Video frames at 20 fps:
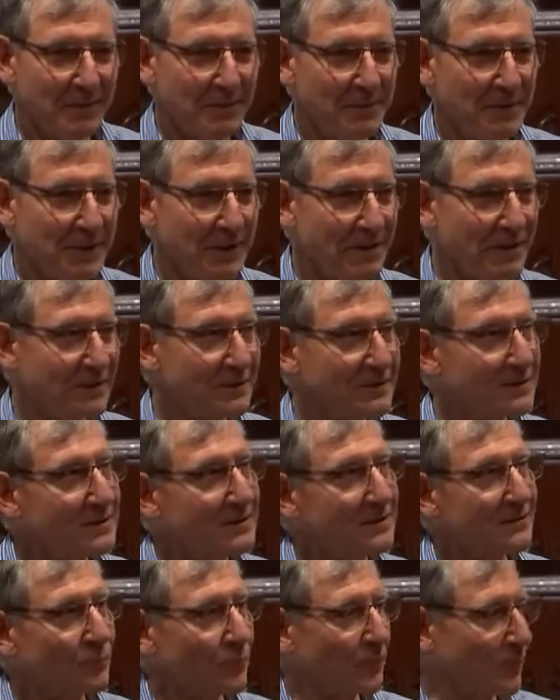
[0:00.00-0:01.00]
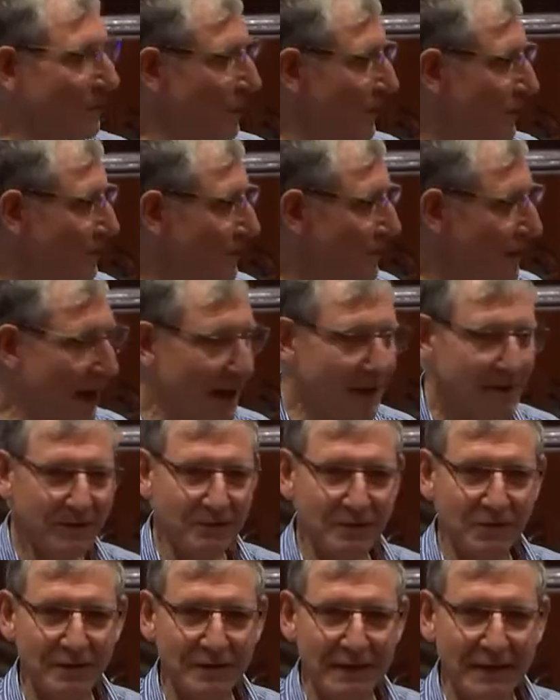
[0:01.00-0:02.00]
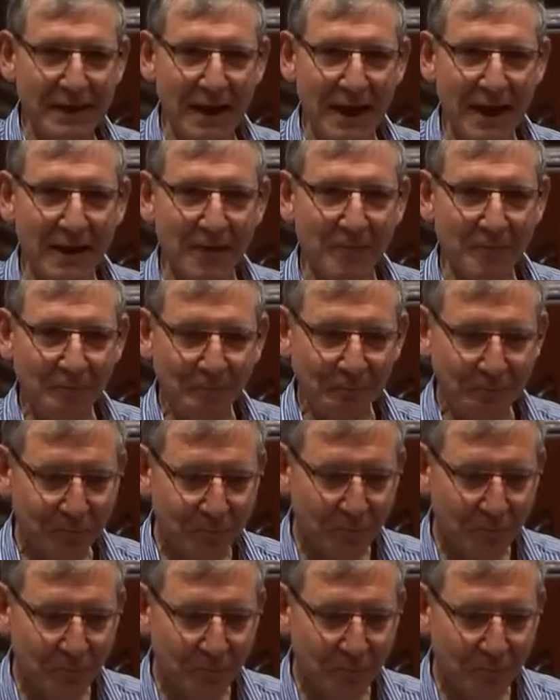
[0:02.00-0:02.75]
because when you cut a tree down,